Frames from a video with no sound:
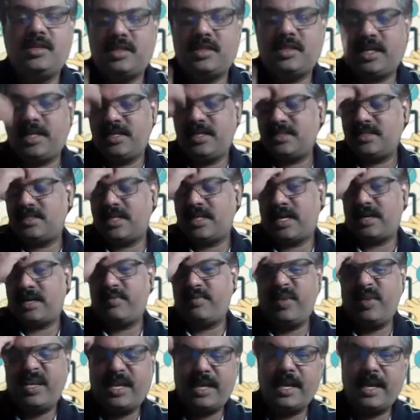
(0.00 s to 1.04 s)
things that
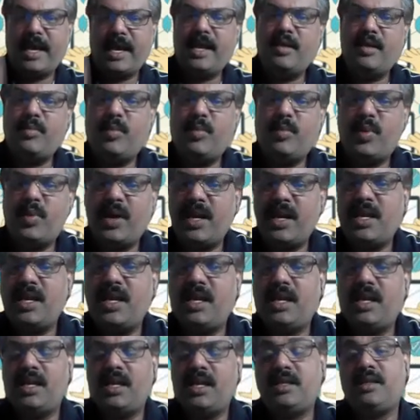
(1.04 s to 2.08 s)
we can
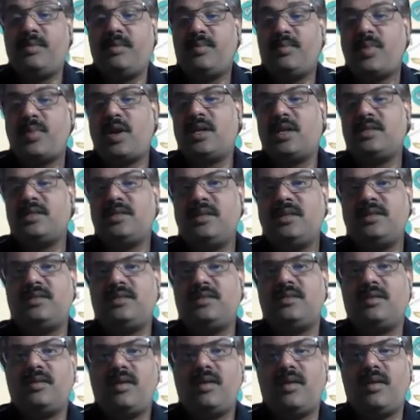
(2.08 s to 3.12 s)
bring in the
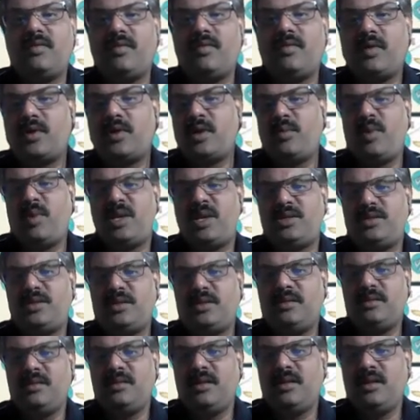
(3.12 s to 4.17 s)
process of automation,